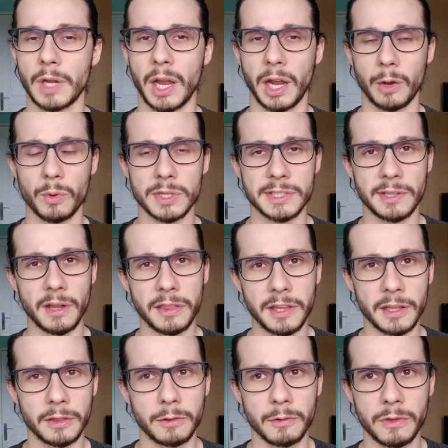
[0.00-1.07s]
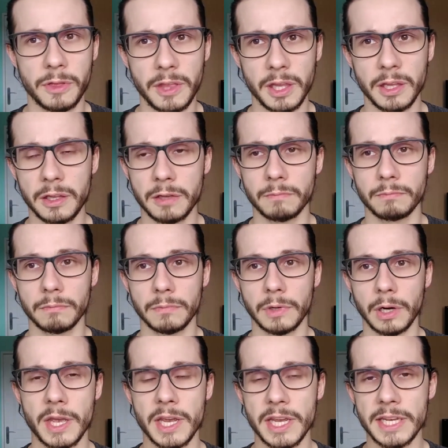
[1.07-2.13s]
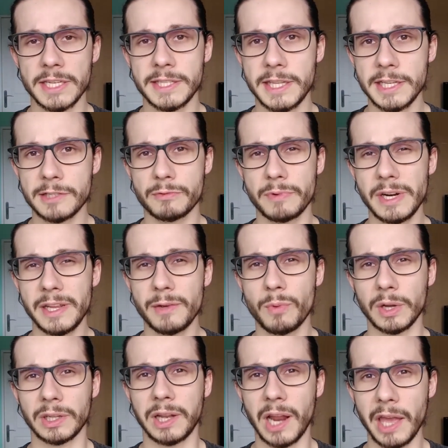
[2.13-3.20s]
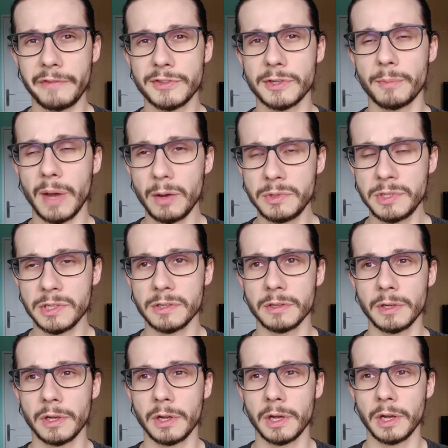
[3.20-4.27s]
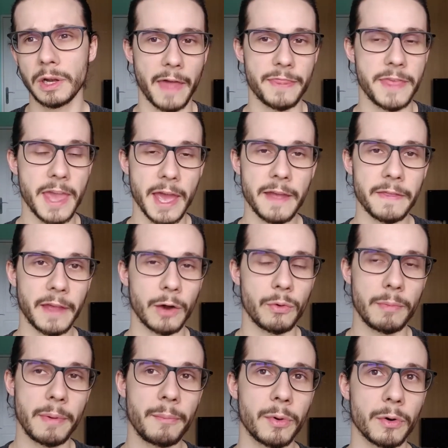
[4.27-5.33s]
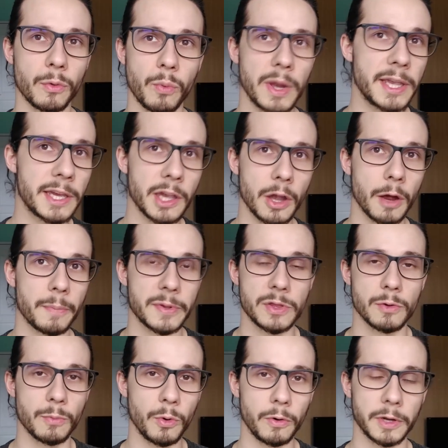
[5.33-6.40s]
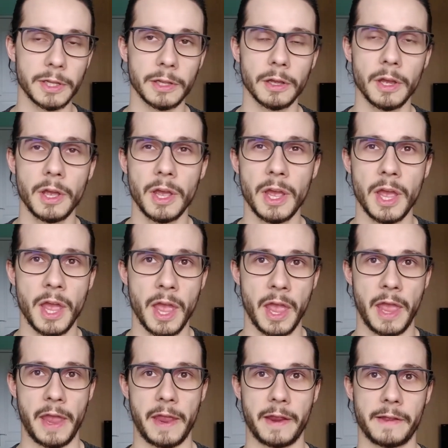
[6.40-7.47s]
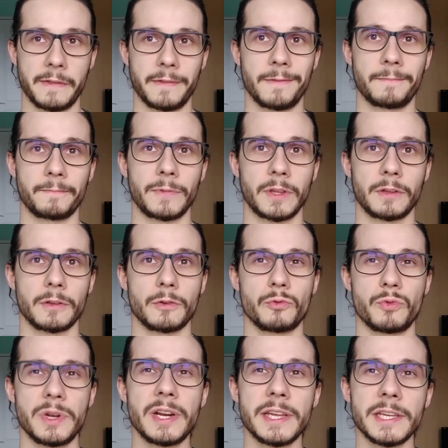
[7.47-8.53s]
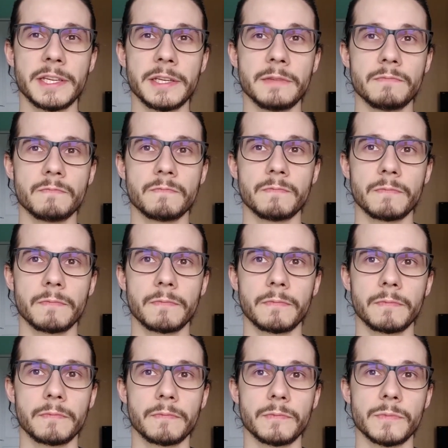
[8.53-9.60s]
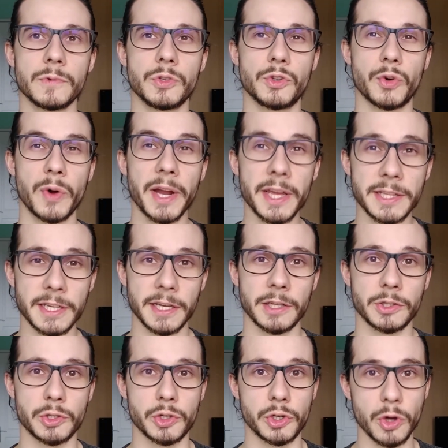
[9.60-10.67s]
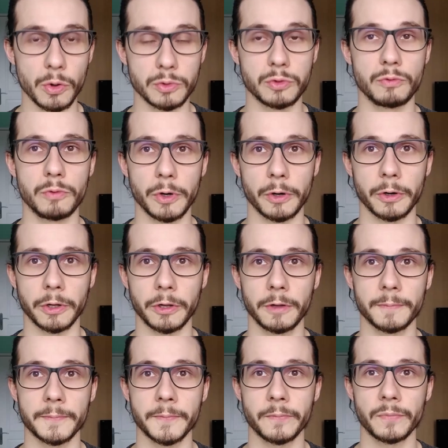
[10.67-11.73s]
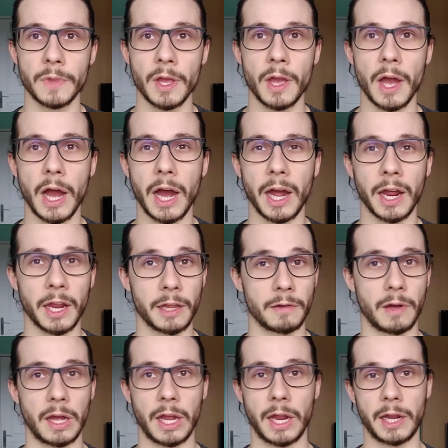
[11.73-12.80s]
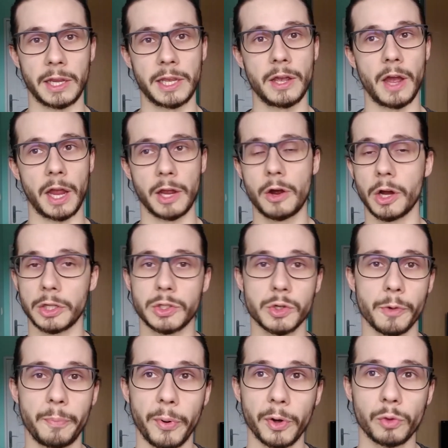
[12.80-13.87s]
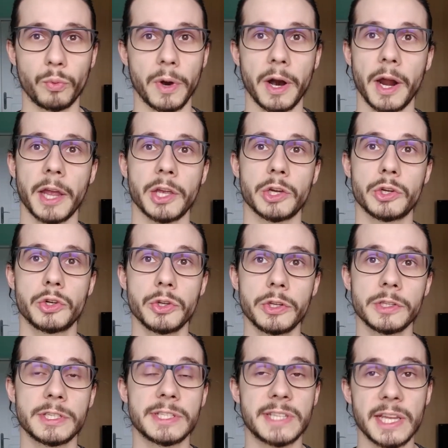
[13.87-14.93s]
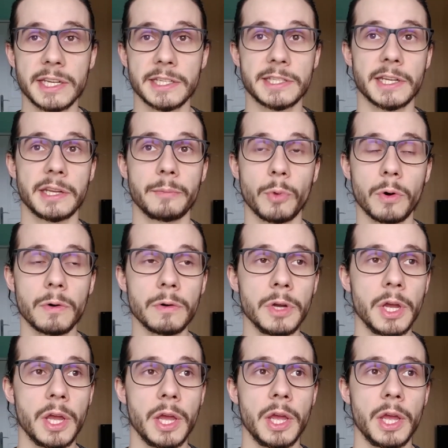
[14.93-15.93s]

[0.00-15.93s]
I was starting to think, is this really what life's about? At the end, I remember waking up in the morning and really dreading to go to work. I got to a point where I couldn't stand it anymore,